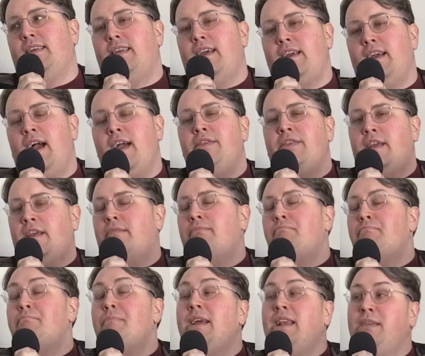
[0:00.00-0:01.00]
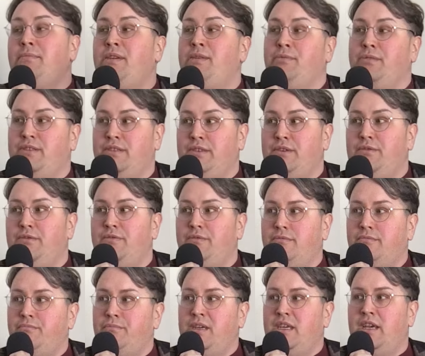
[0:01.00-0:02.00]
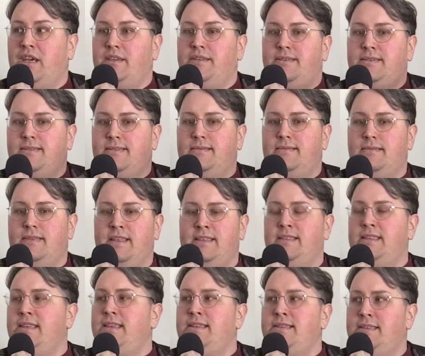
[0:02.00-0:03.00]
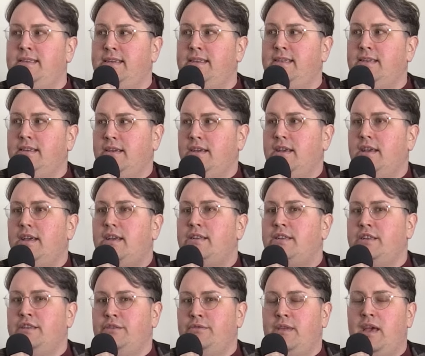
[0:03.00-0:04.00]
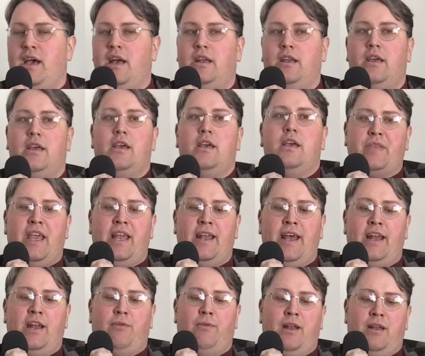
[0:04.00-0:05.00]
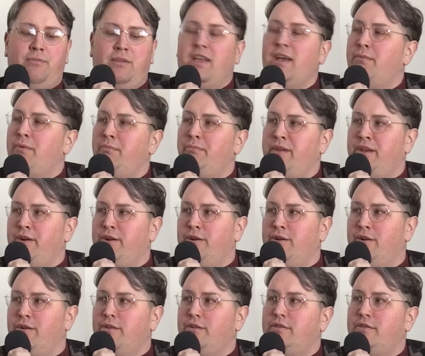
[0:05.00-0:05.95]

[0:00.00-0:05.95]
like I think many people do because it's easy to do that. And I don't want to become a bitter